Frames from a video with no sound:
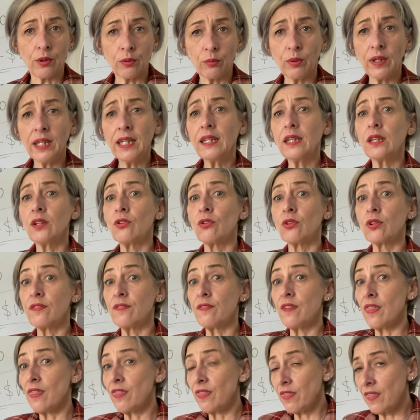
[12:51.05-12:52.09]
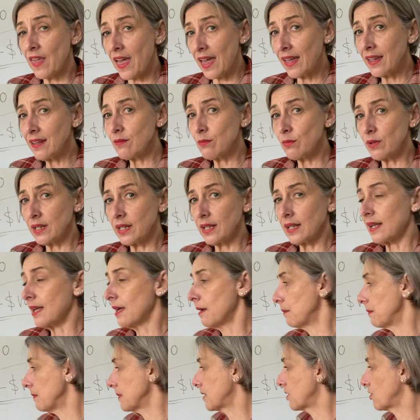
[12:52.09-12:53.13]
week in order for that, when it
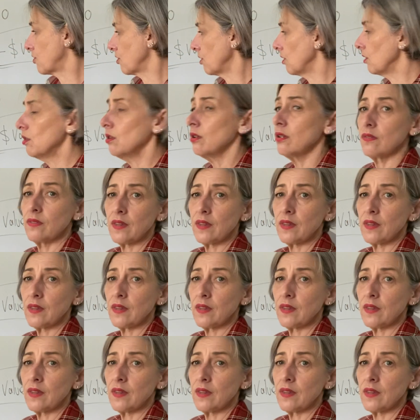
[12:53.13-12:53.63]
comes due,